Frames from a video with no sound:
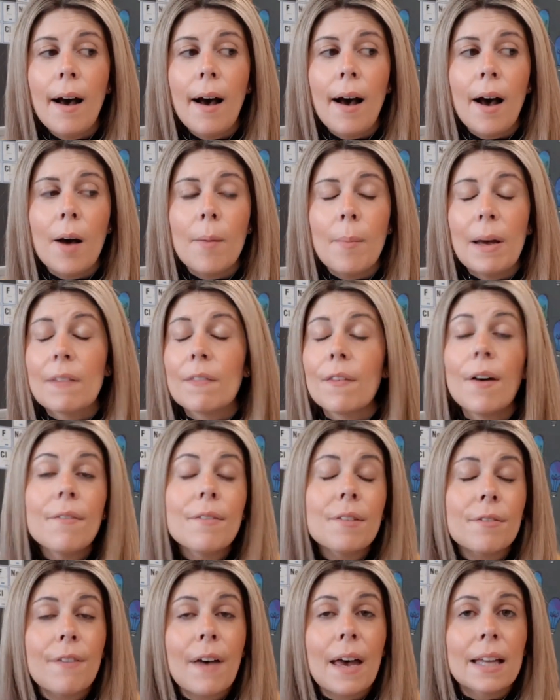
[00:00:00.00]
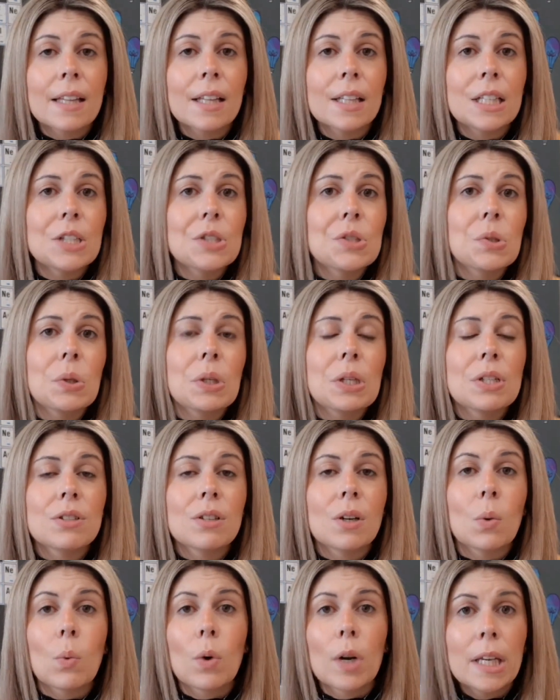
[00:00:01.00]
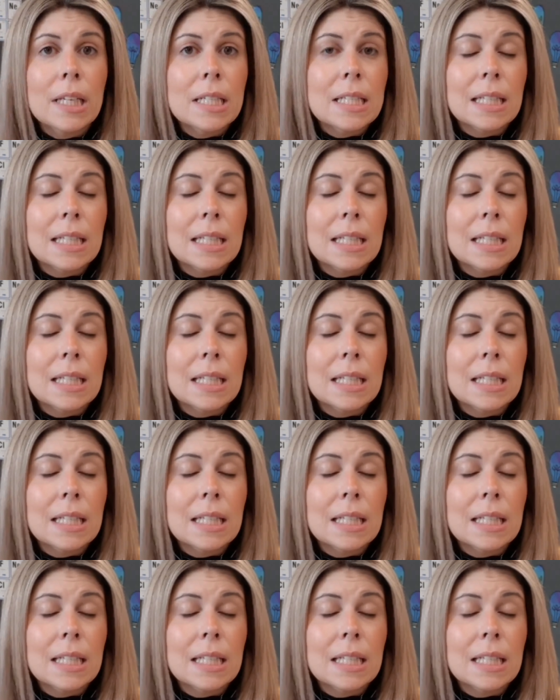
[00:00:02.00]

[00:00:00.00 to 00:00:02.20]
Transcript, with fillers: Um, I love the fact that the students are working